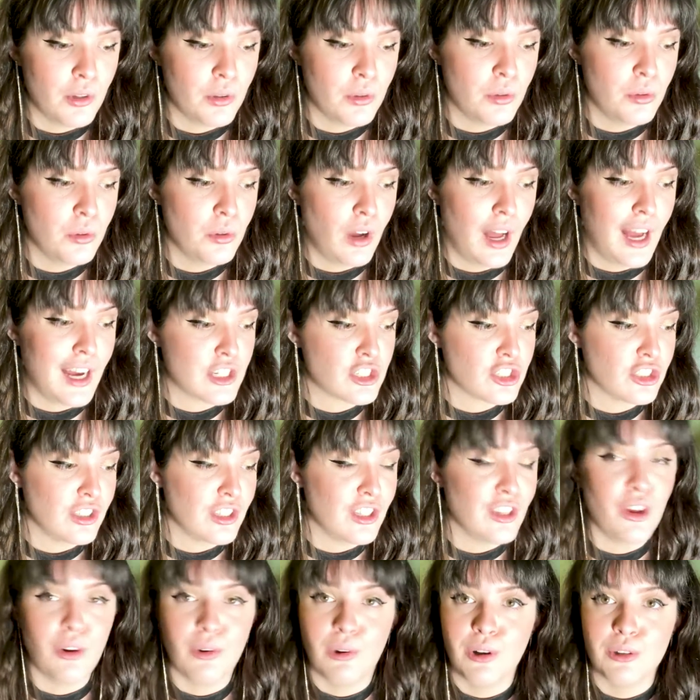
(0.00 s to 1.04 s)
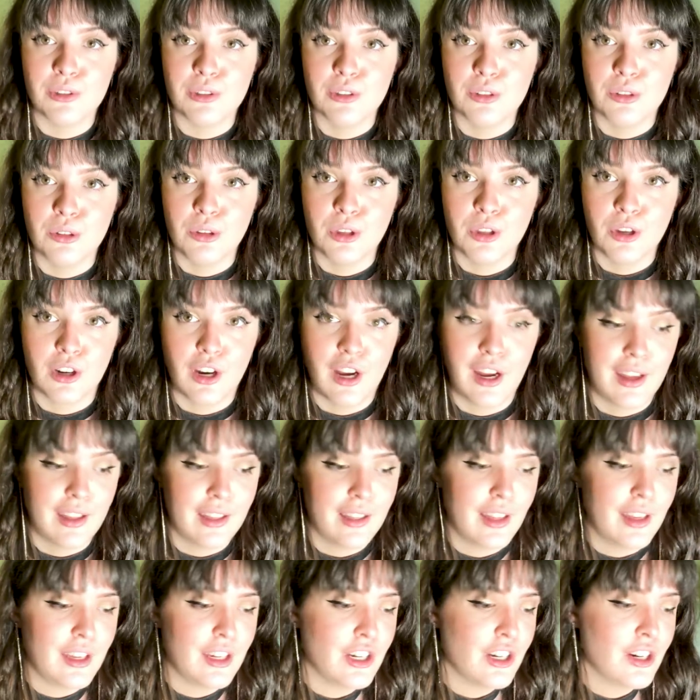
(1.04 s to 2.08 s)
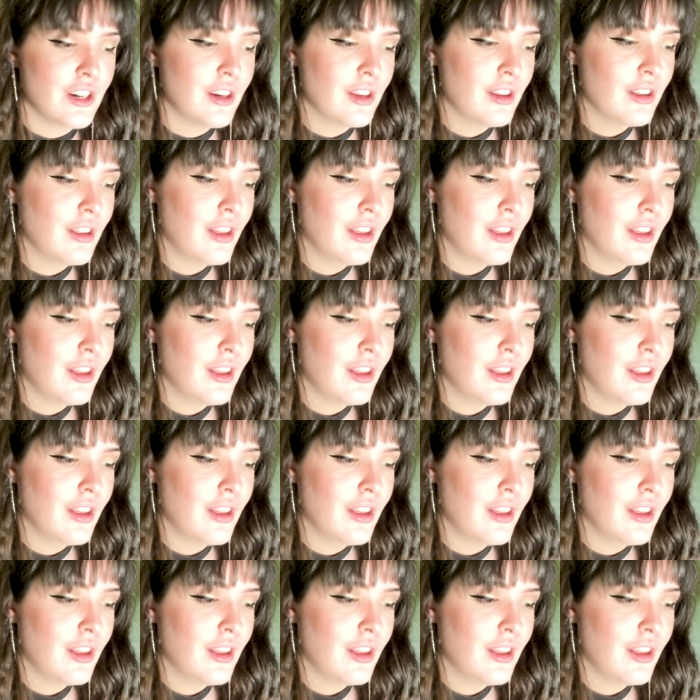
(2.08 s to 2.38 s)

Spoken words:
who actually know how to do their eyeliner